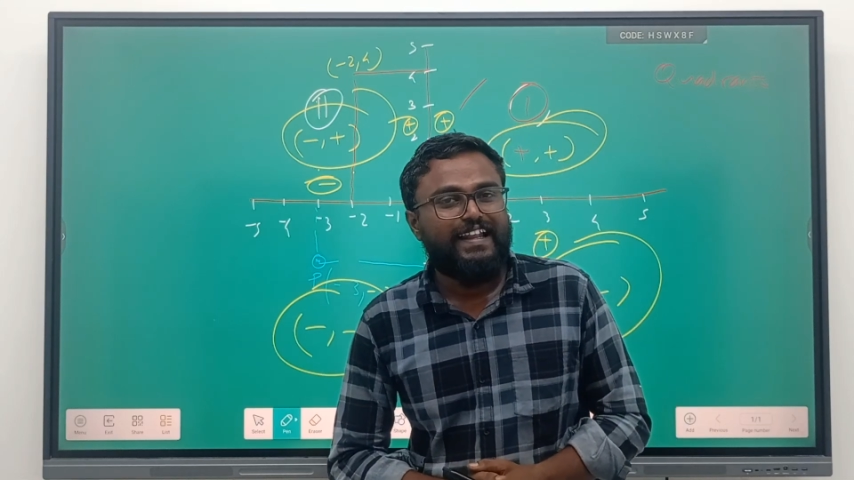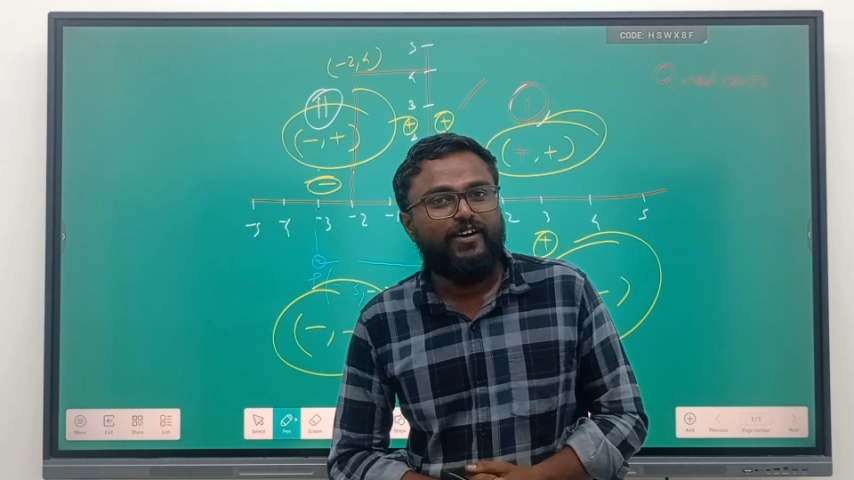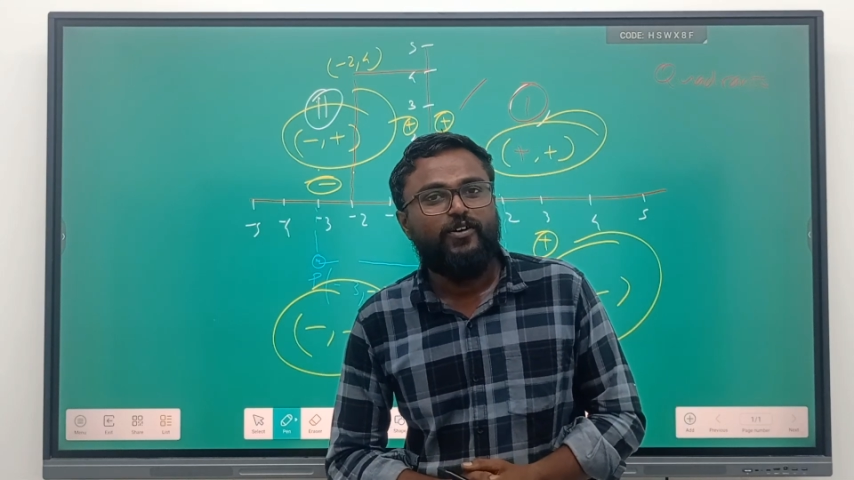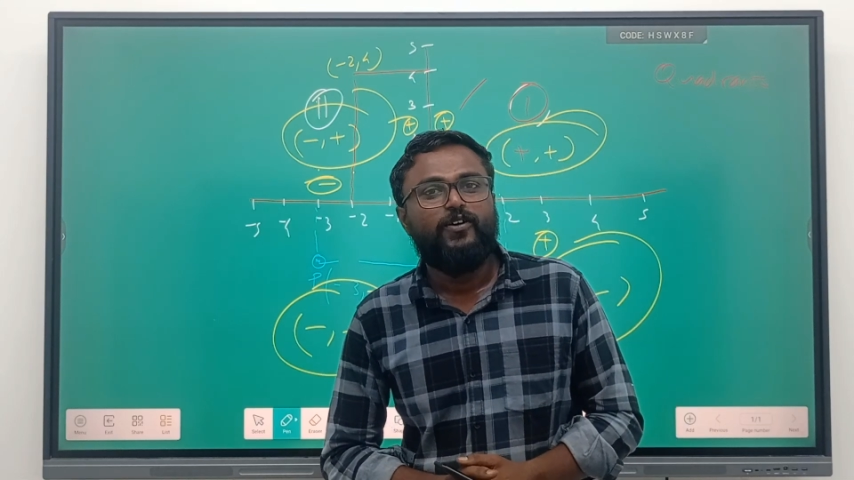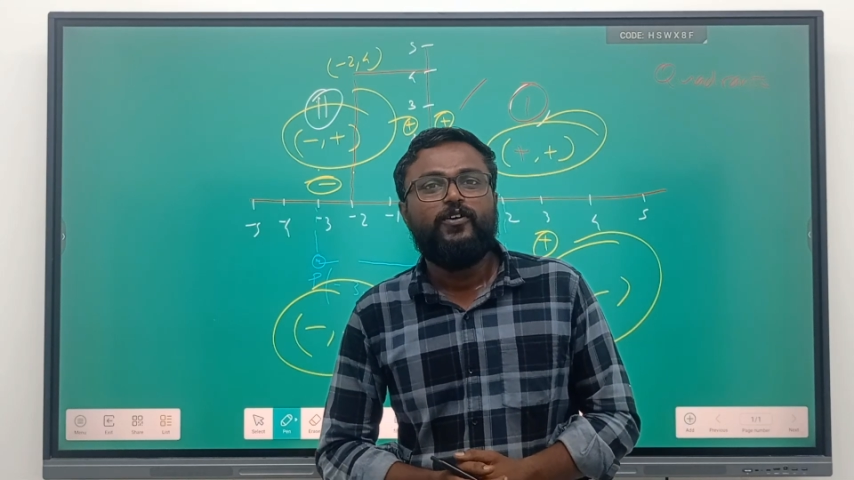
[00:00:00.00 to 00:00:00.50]

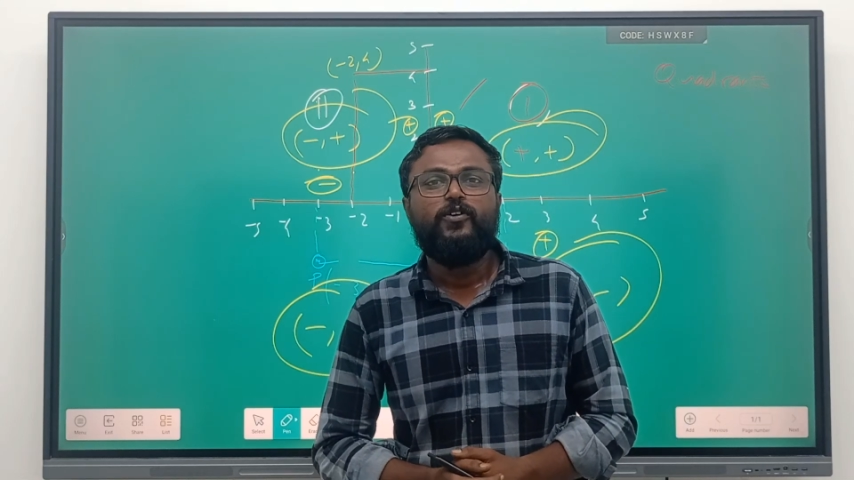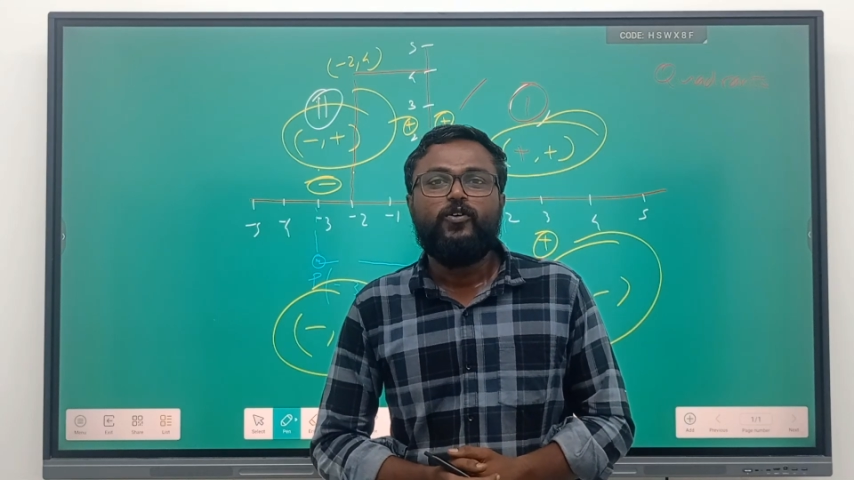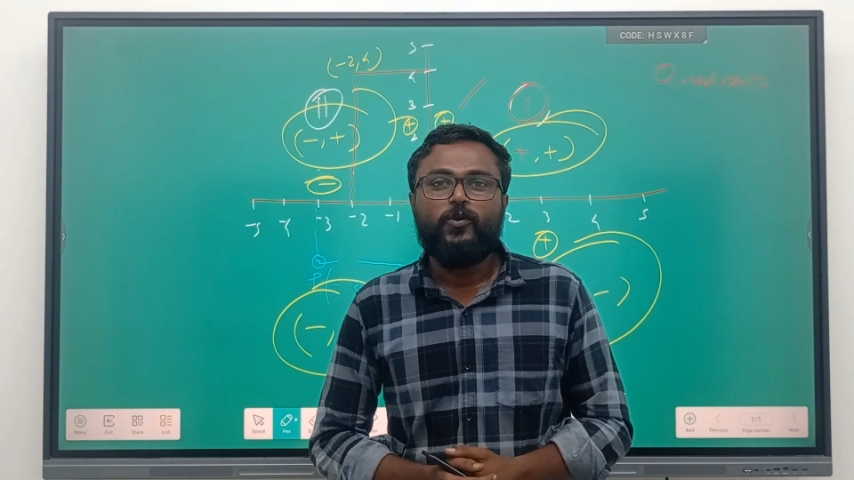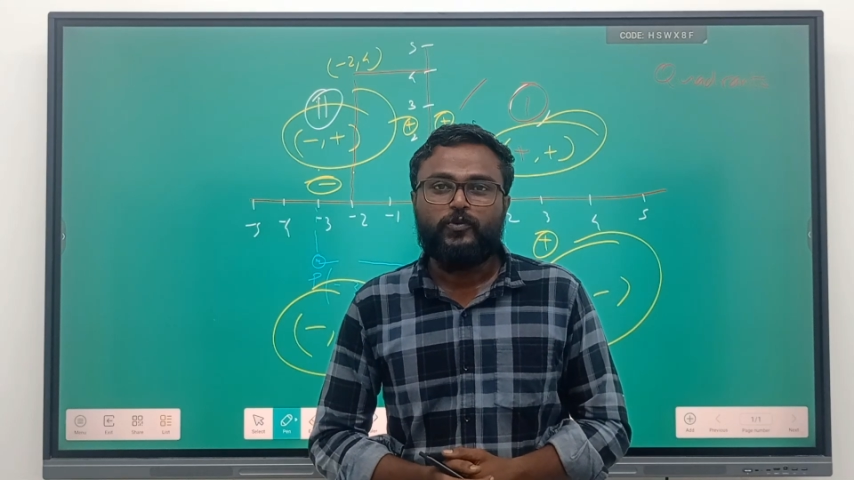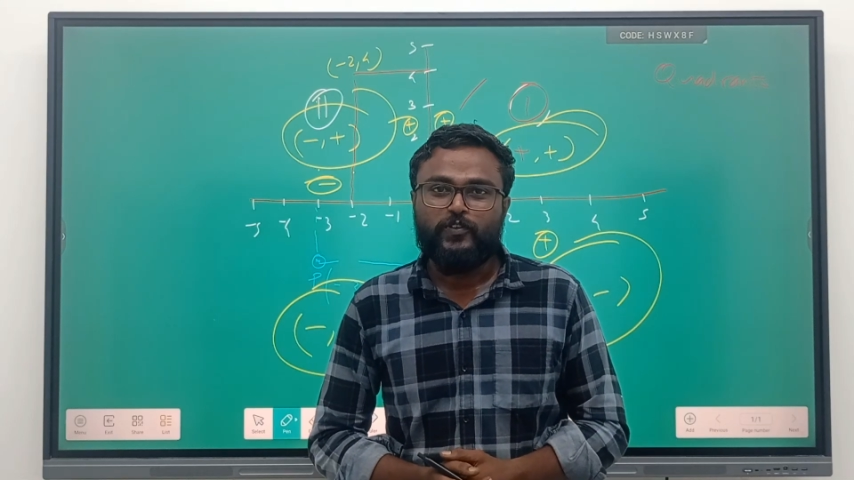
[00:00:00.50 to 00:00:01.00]
now.
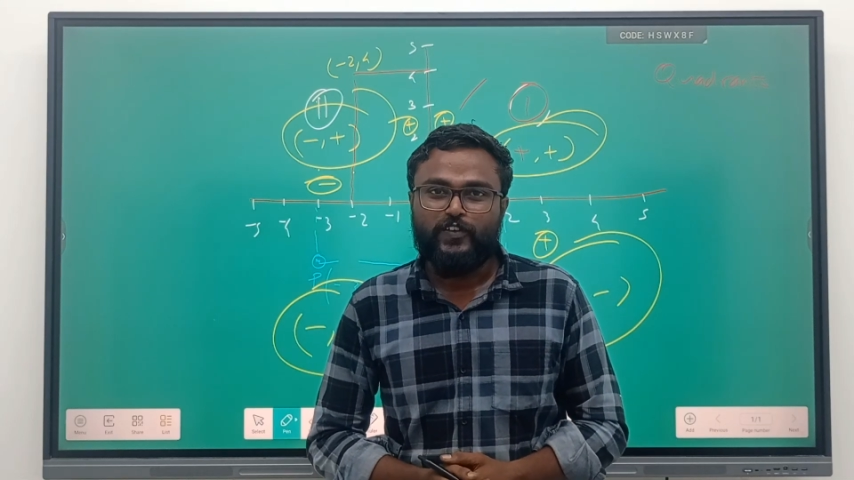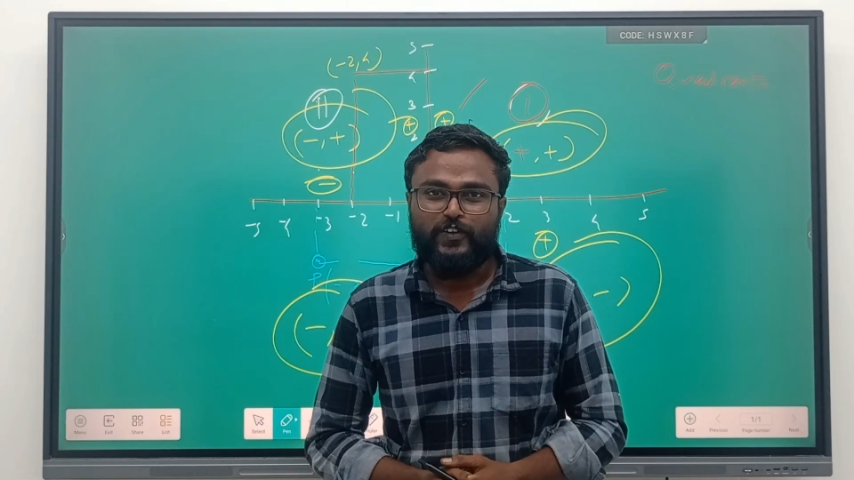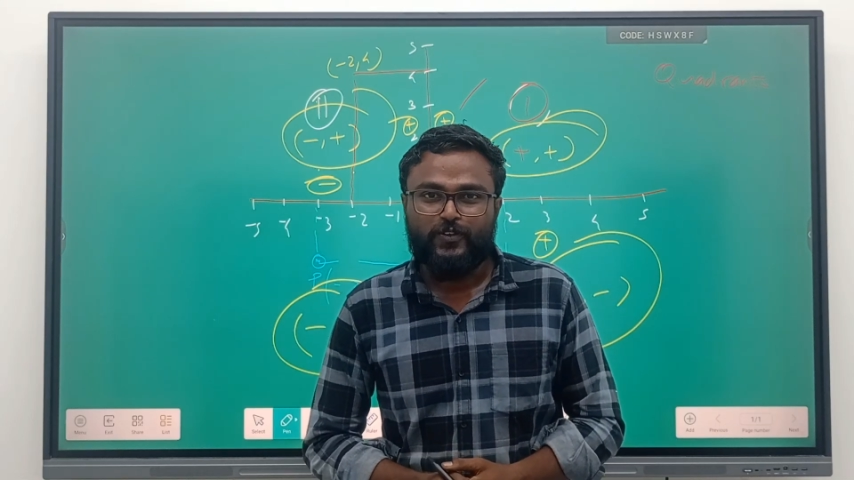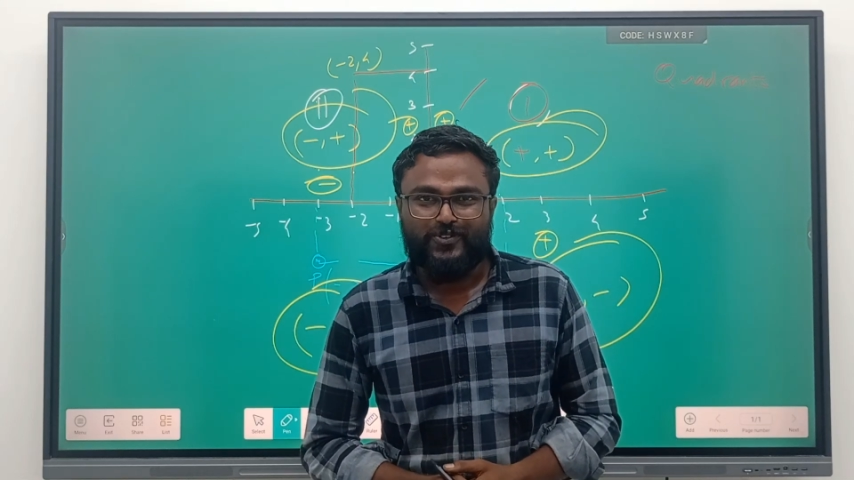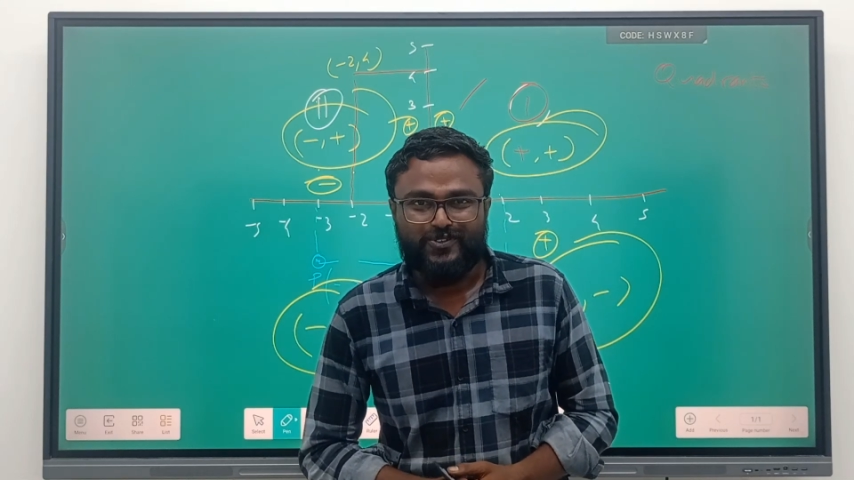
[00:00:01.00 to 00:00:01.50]
Hope to see
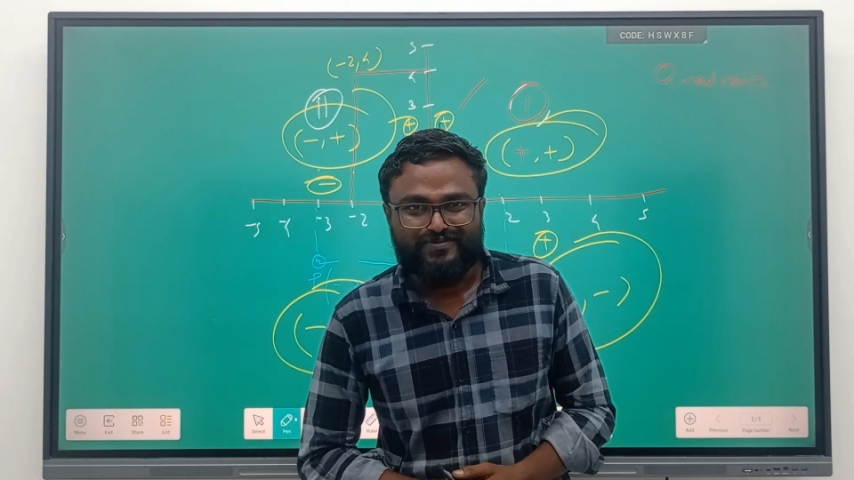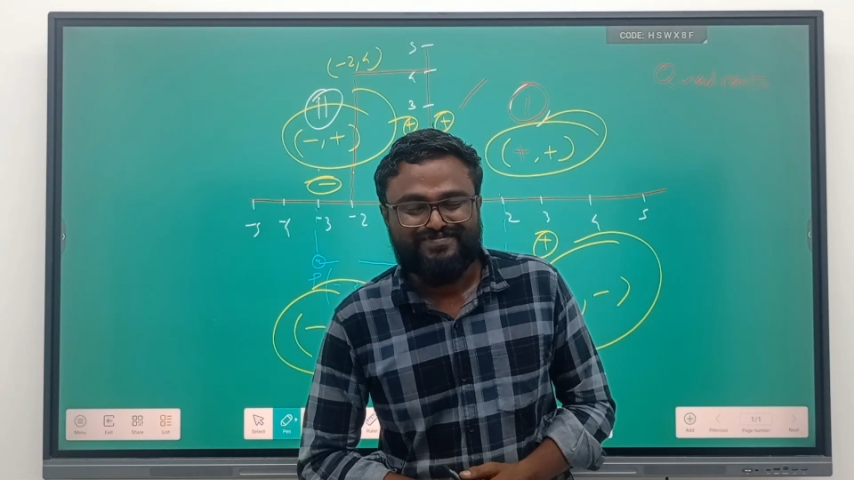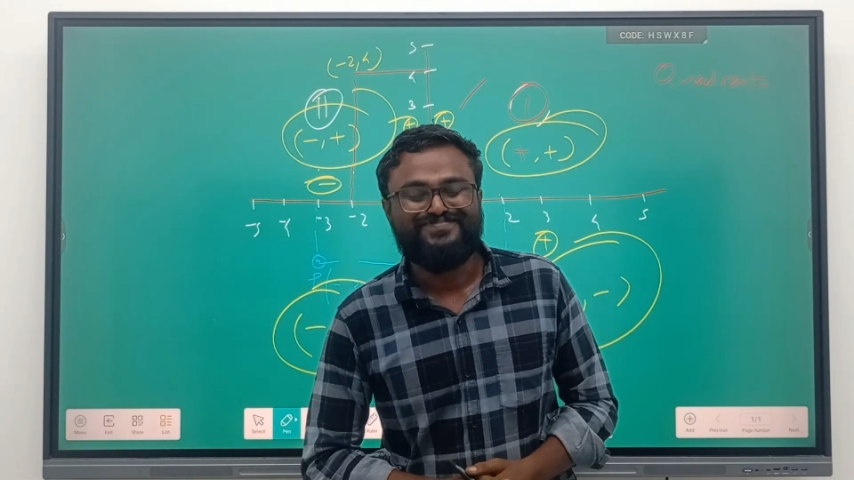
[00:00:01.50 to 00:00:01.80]
you soon.